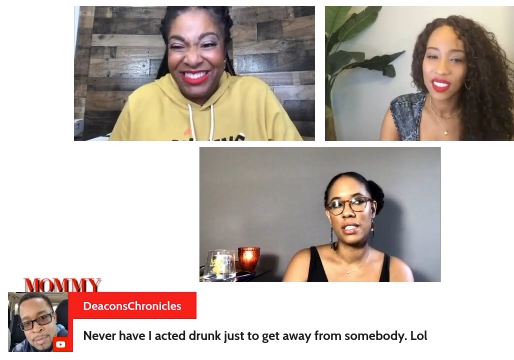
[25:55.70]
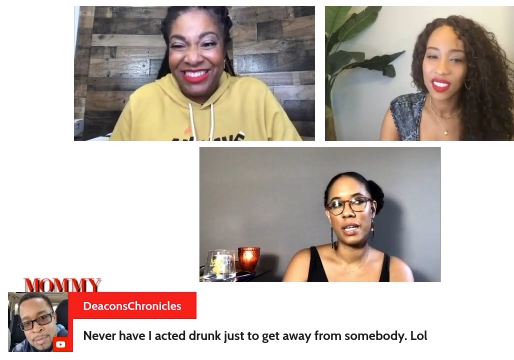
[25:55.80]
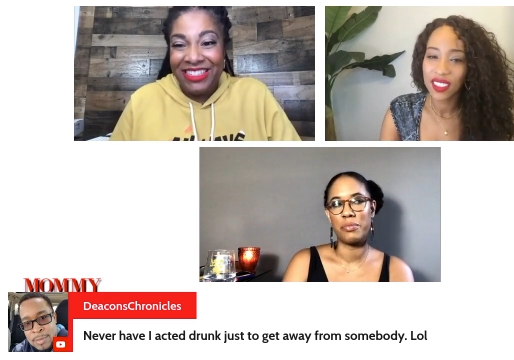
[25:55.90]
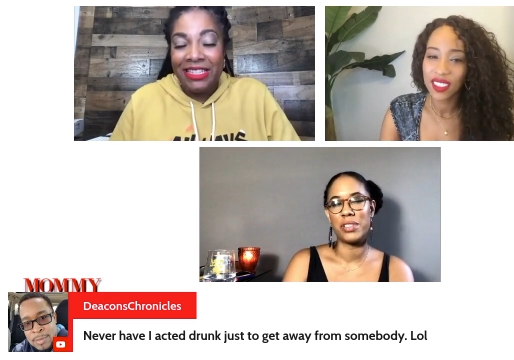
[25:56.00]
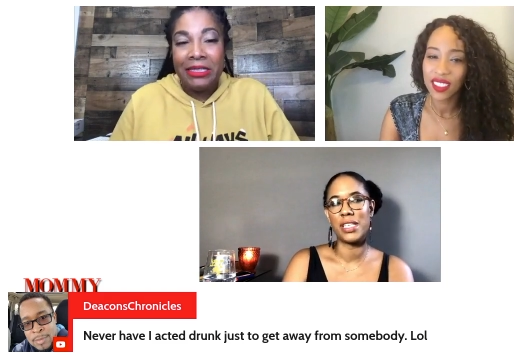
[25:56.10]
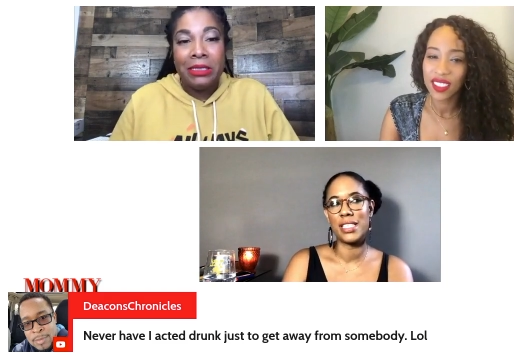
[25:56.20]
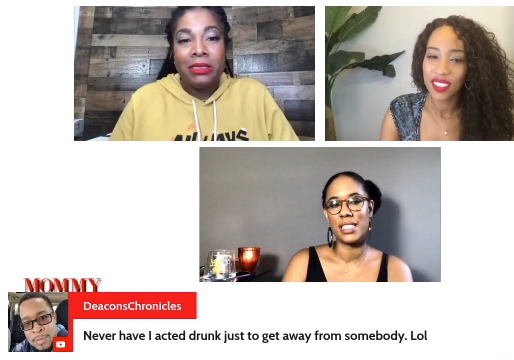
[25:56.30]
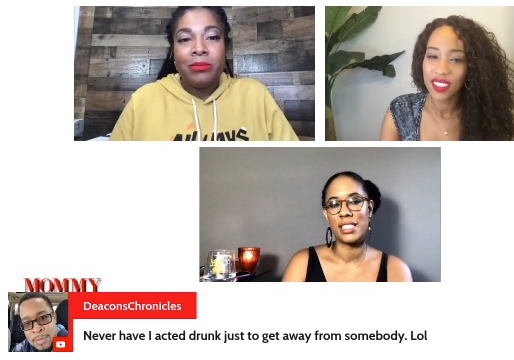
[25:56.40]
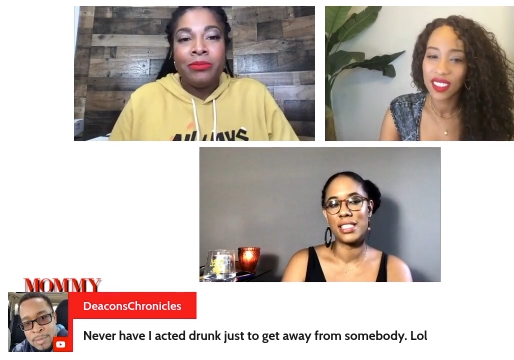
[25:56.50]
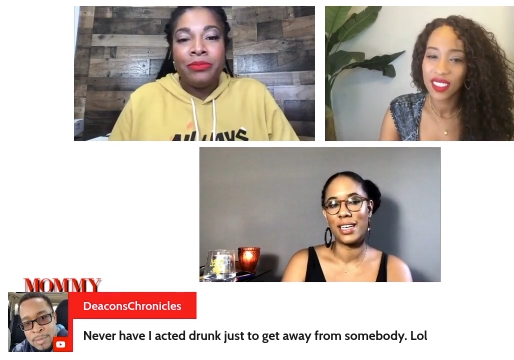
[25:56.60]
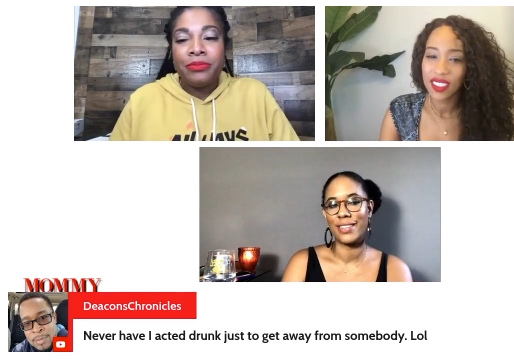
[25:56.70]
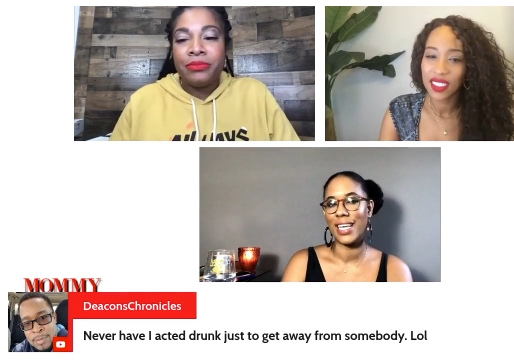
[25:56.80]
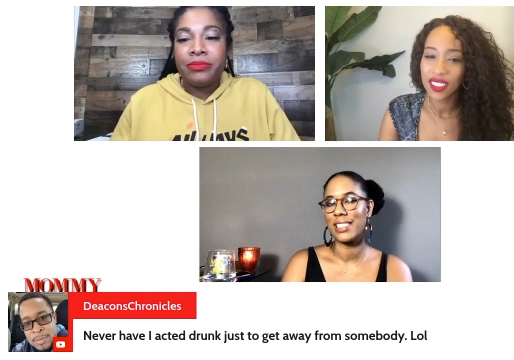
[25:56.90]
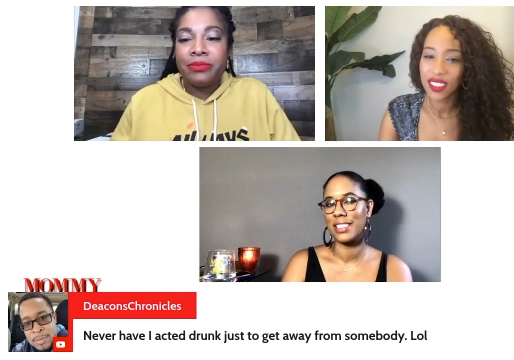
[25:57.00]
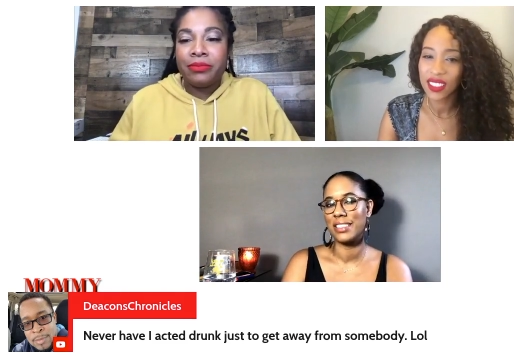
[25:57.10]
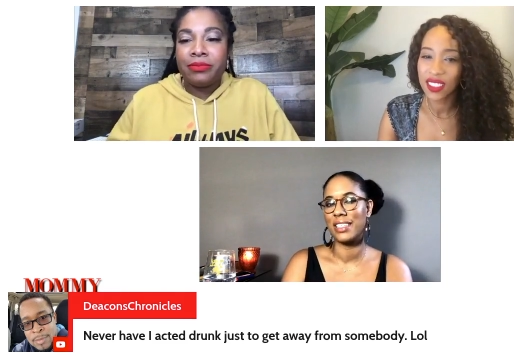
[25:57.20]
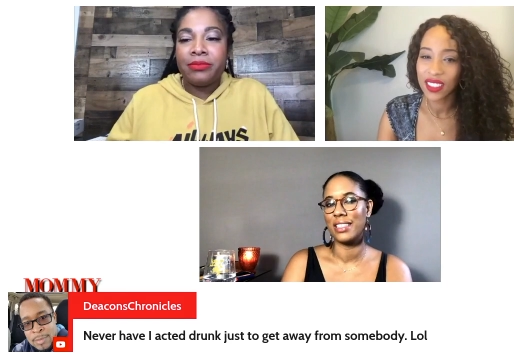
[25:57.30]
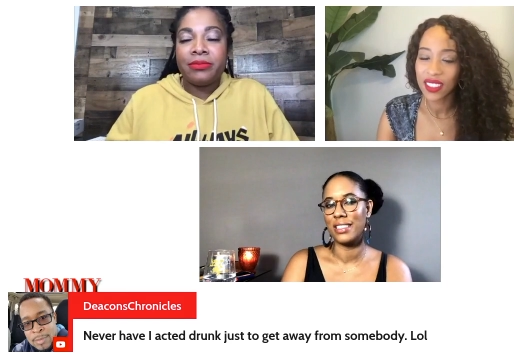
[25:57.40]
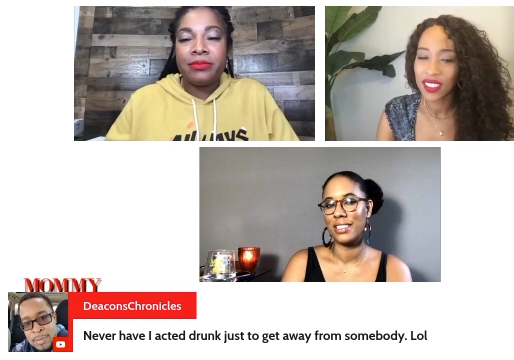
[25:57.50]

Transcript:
Speaker 1: had presented itself, that's good.